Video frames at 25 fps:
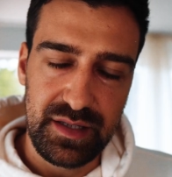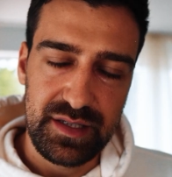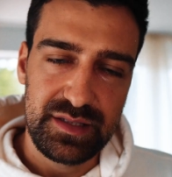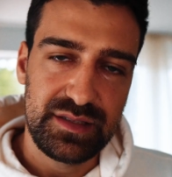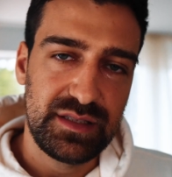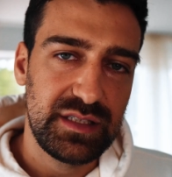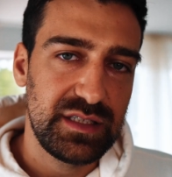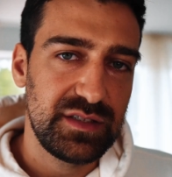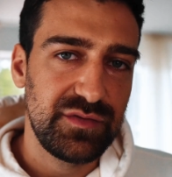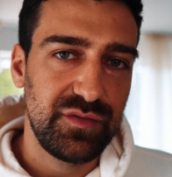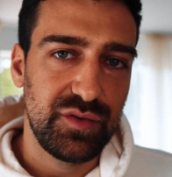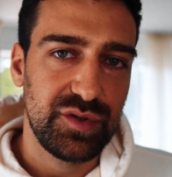
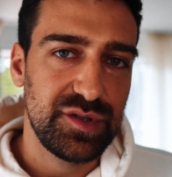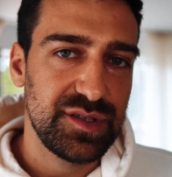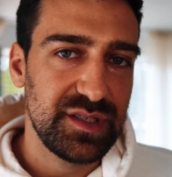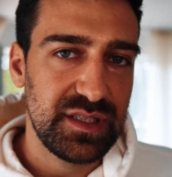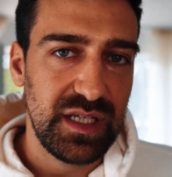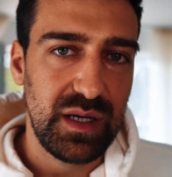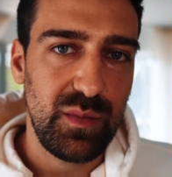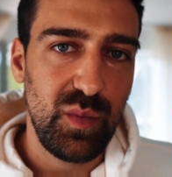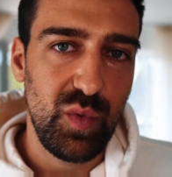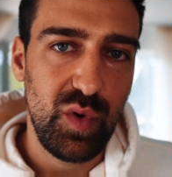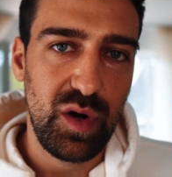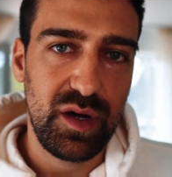This is for
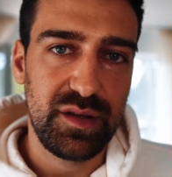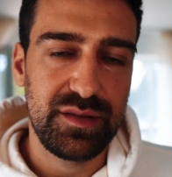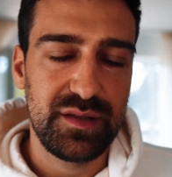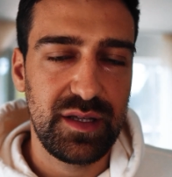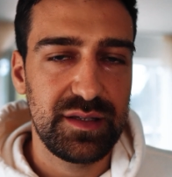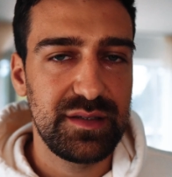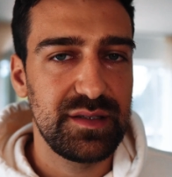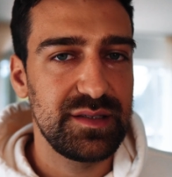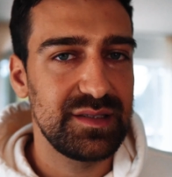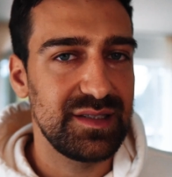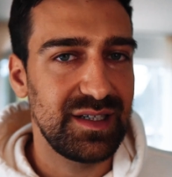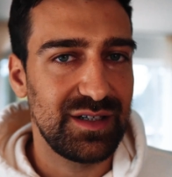someone
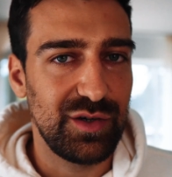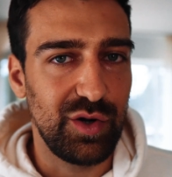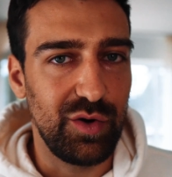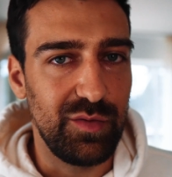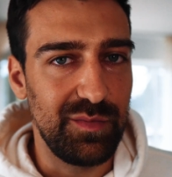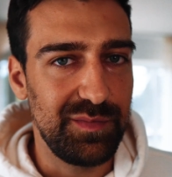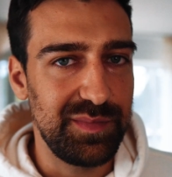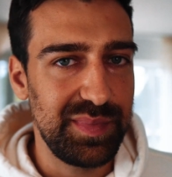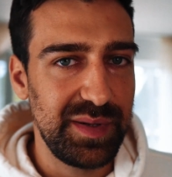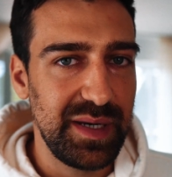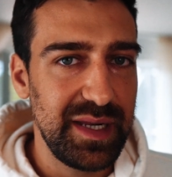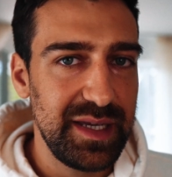that is a
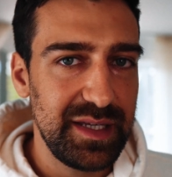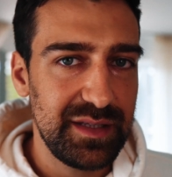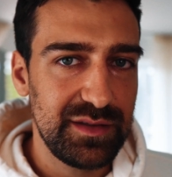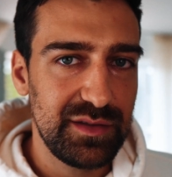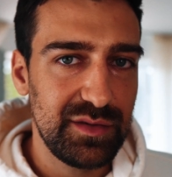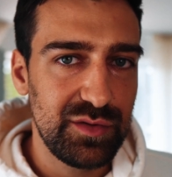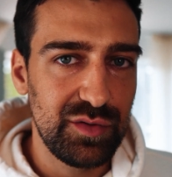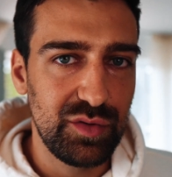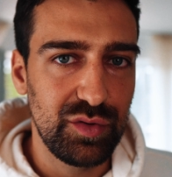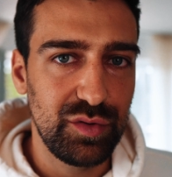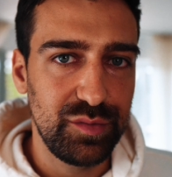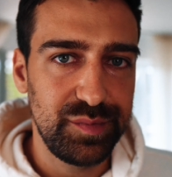
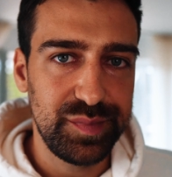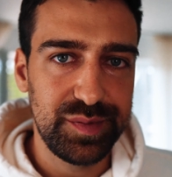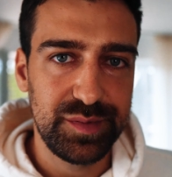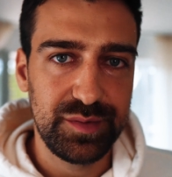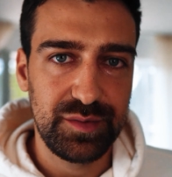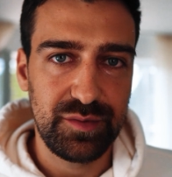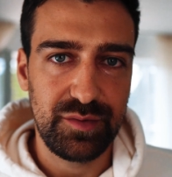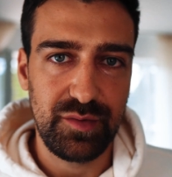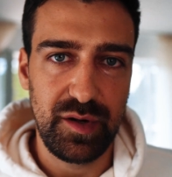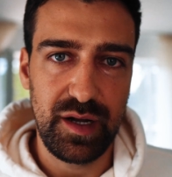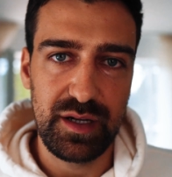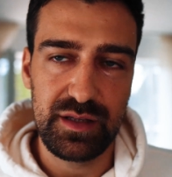complete noob,
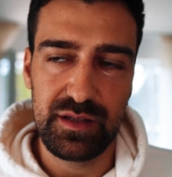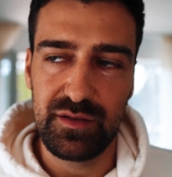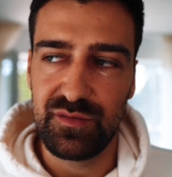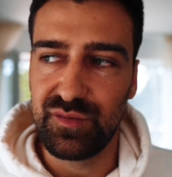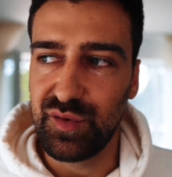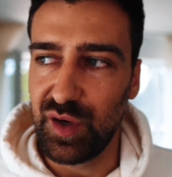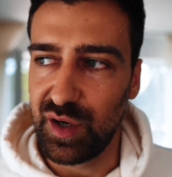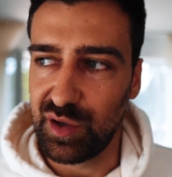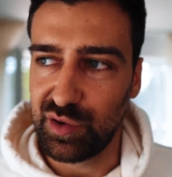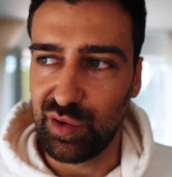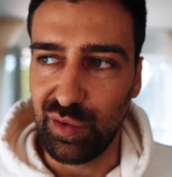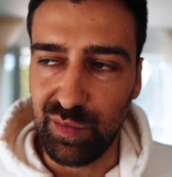right?
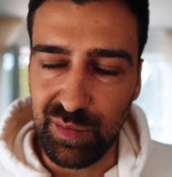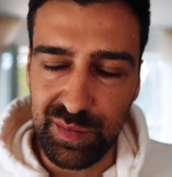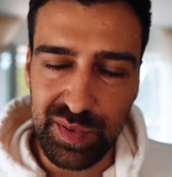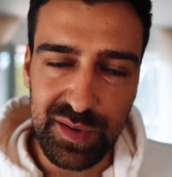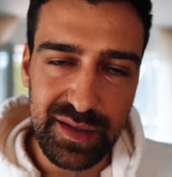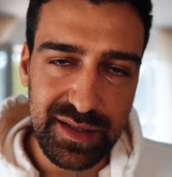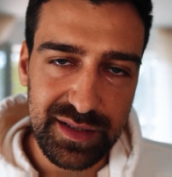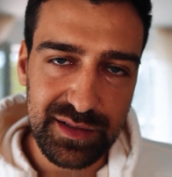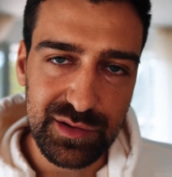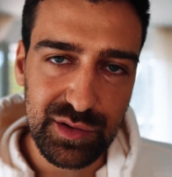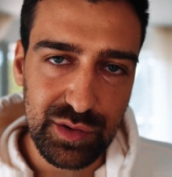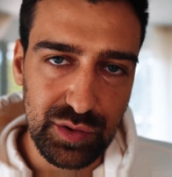If you're a
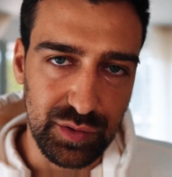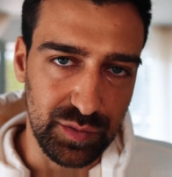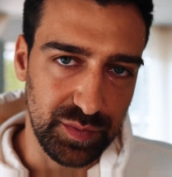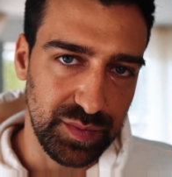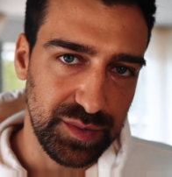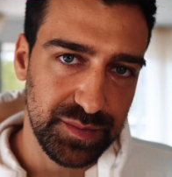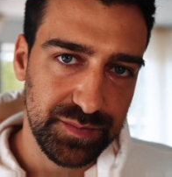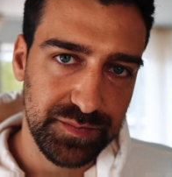complete noob